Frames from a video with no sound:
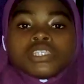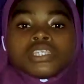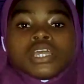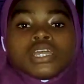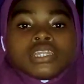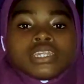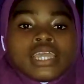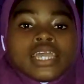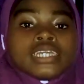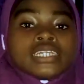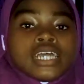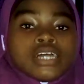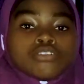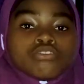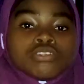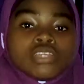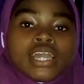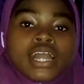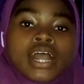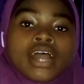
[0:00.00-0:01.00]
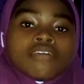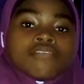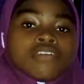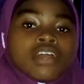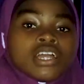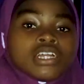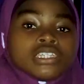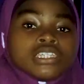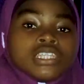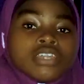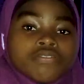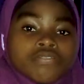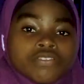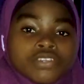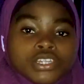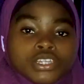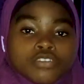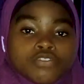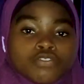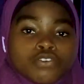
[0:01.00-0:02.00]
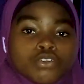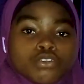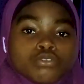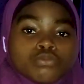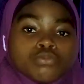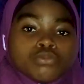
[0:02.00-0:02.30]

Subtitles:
neither do they have definite volumes.